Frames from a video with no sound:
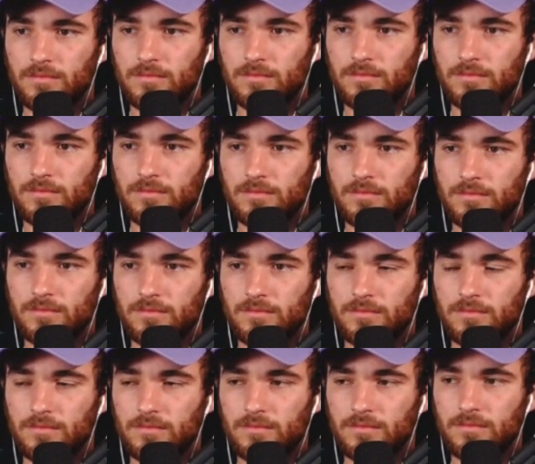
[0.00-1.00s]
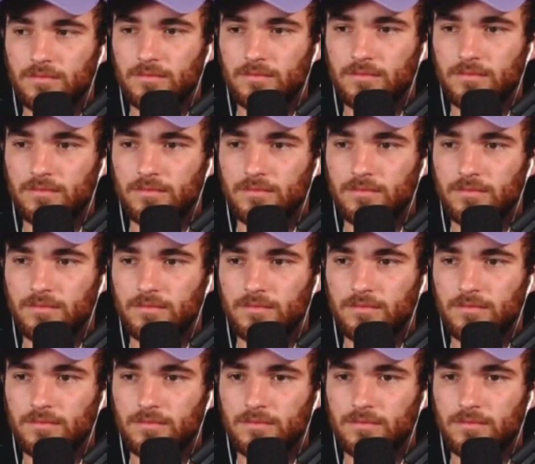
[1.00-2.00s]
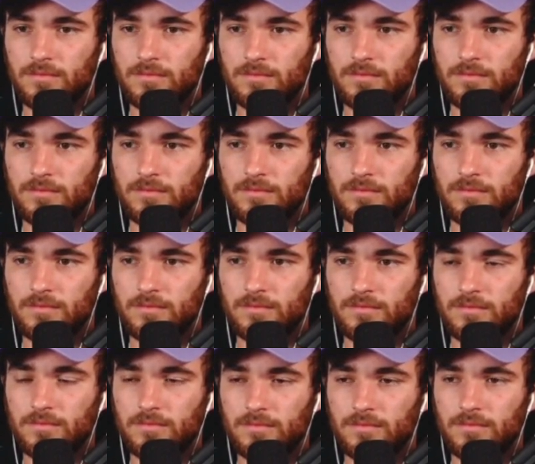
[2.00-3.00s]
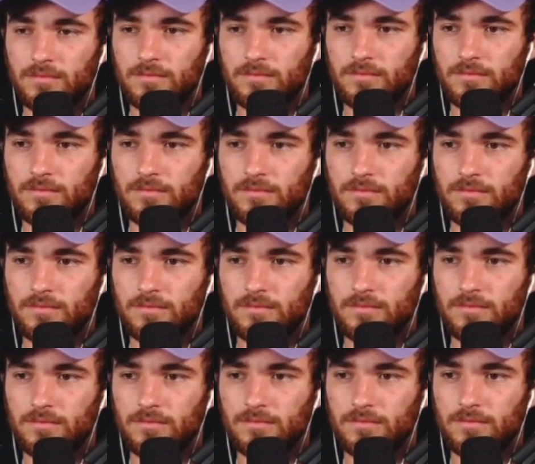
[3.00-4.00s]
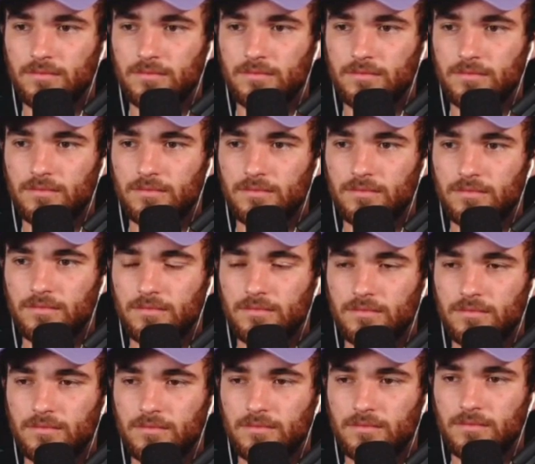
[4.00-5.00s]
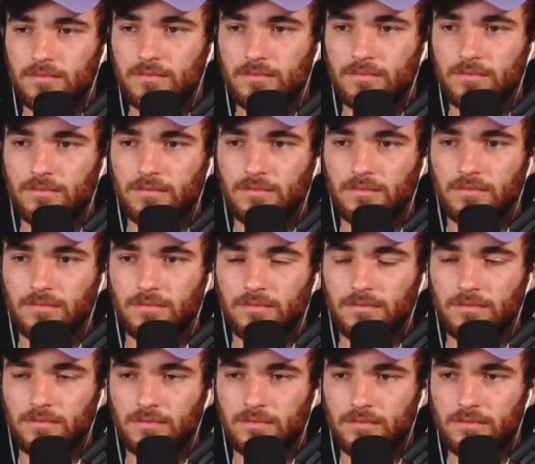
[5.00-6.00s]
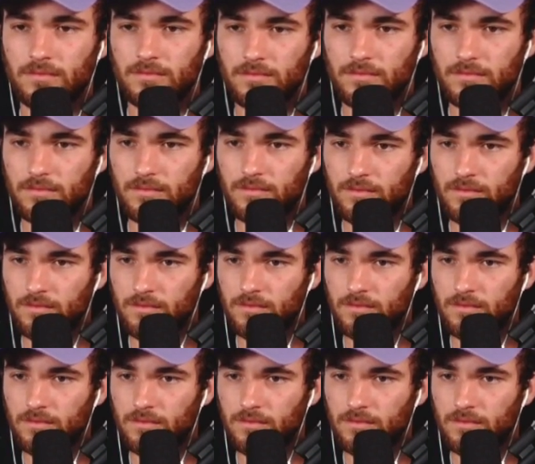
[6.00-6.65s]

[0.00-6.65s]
No words are spoken by the person on screen.